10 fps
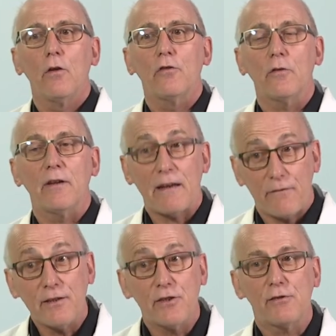So an
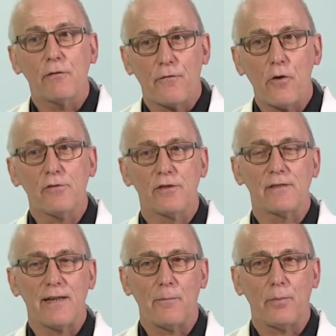advantage to a frozen
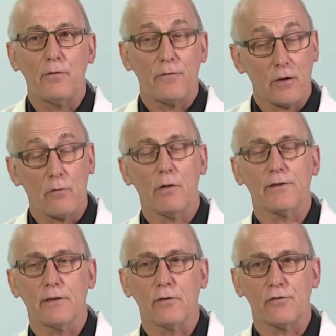sample for a
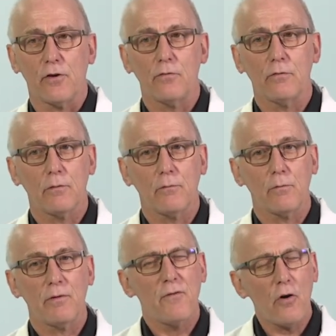quality control,
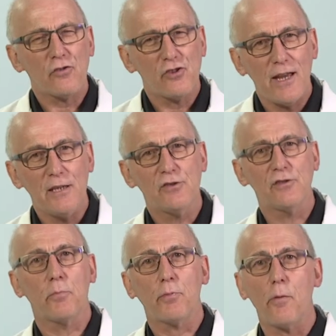we've not
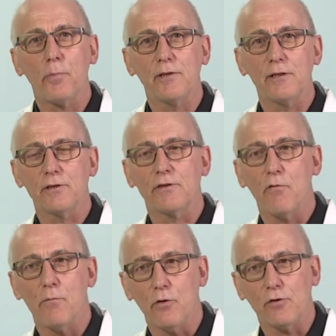changed the properties
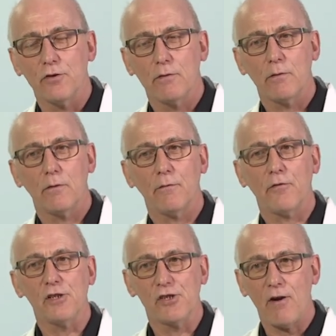so much.
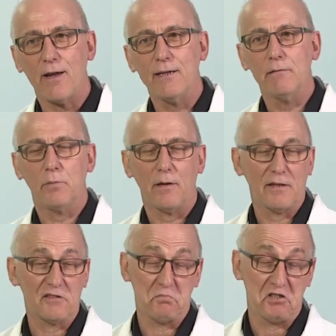Freeze drying
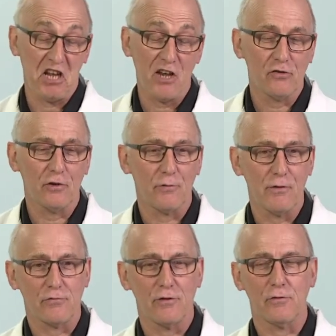has the potential to
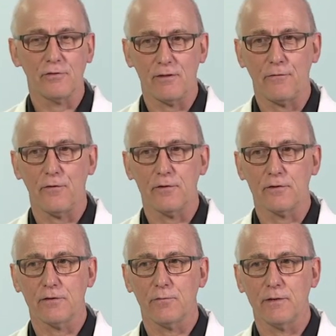introduce
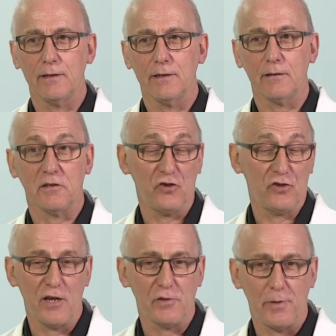differences. We can
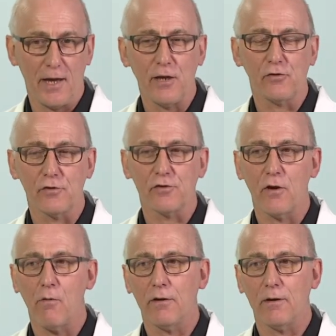change pH and
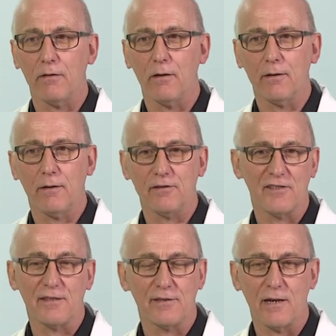so on, and it's
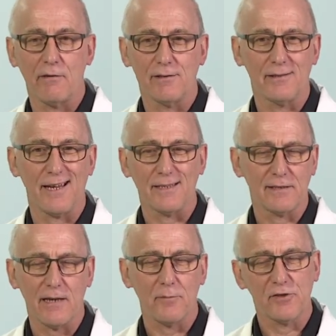necessary to take
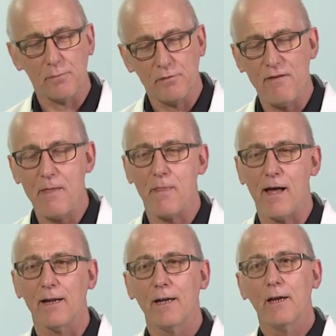steps to prevent
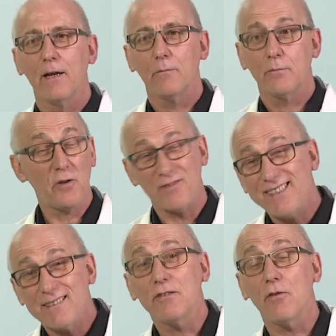that. We don't
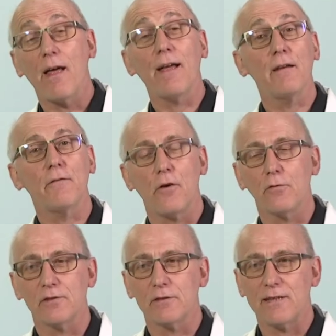need to do that in a
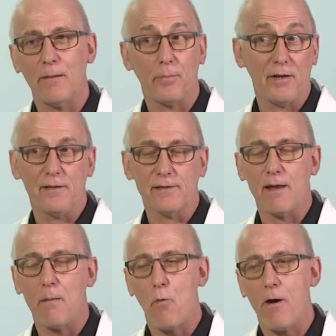frozen sample in the
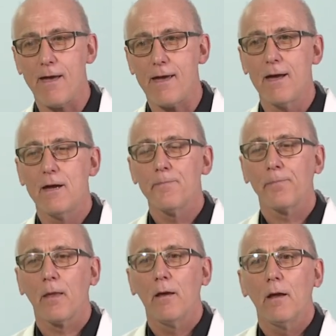same way.
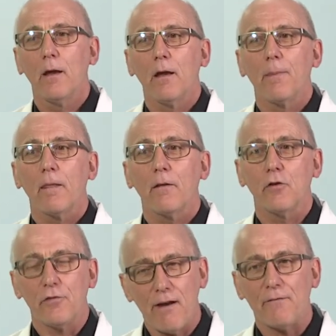
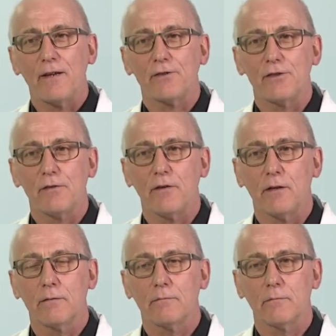The other advantage of
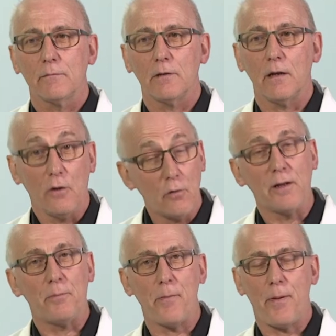a
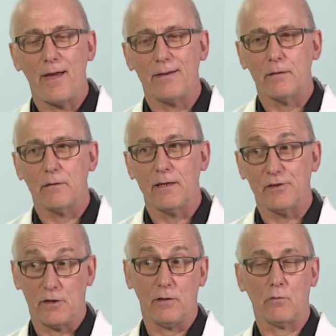locally prepared
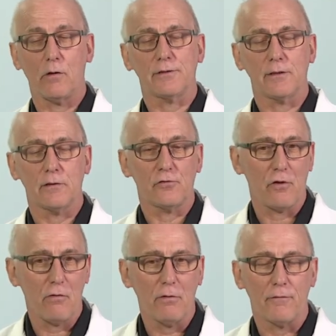internal quality
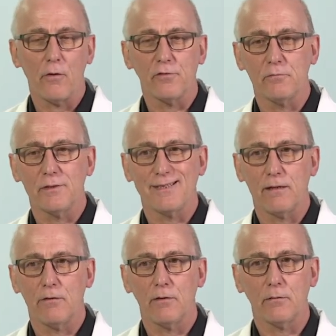control, a frozen
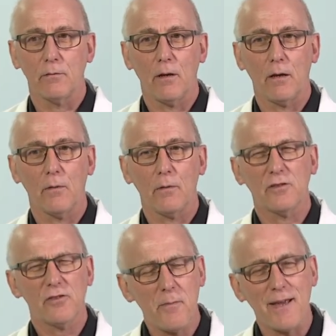material,
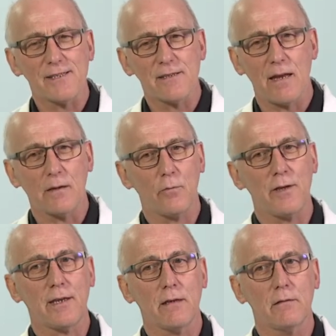to some extent
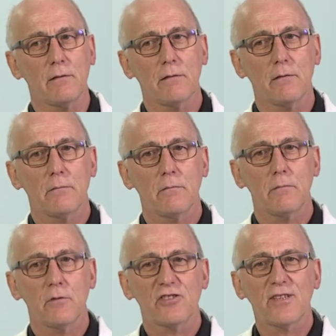we can
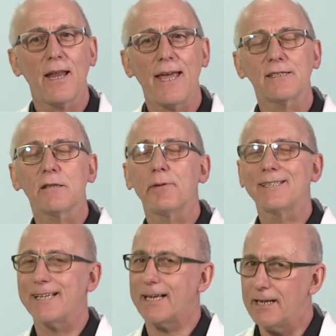select a
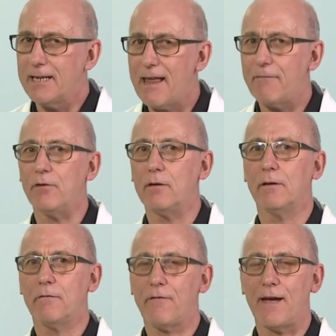particular level
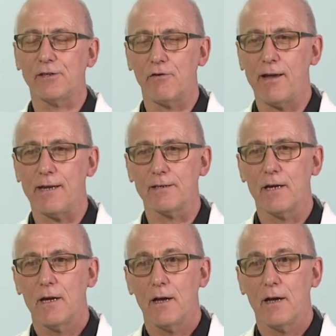of factor VIII.